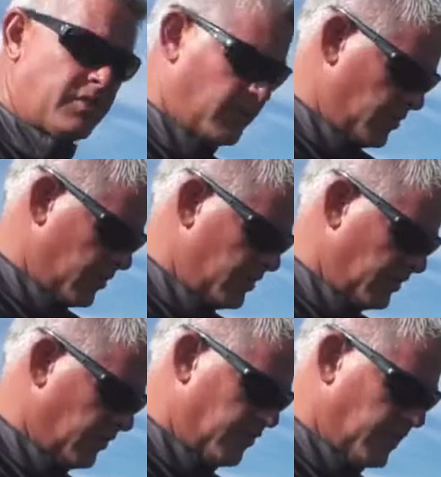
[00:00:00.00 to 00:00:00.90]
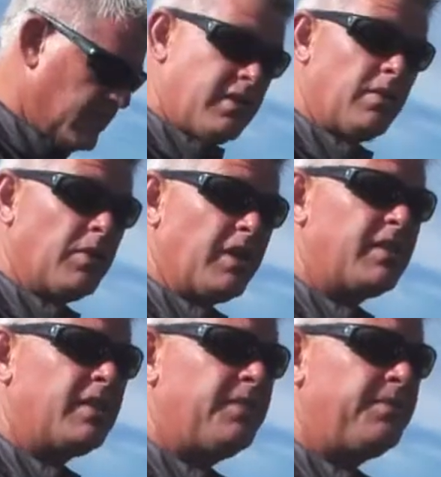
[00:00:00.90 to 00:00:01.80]
for sure, the feed still
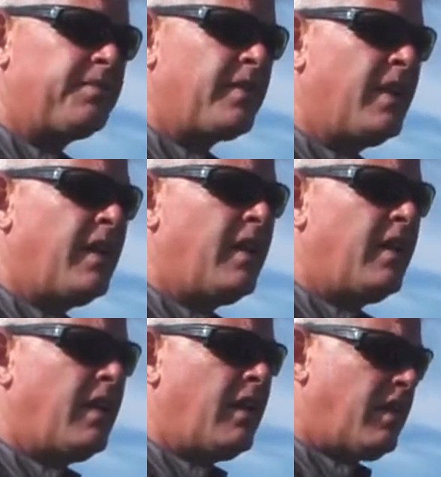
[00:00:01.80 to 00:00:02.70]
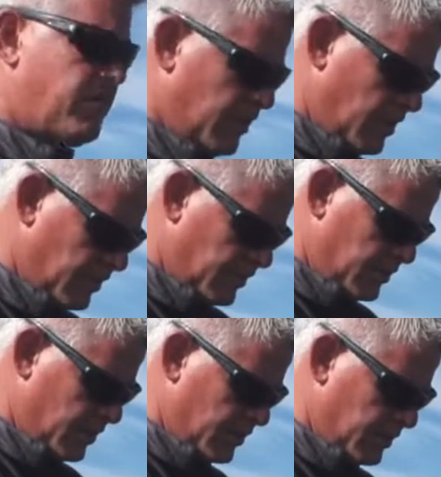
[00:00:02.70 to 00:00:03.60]
works. Even though
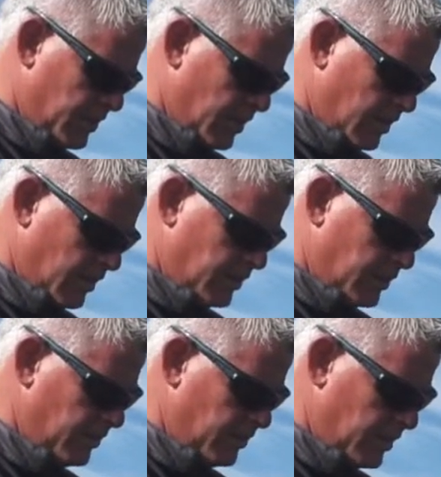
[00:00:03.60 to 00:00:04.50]
it's not, it's new in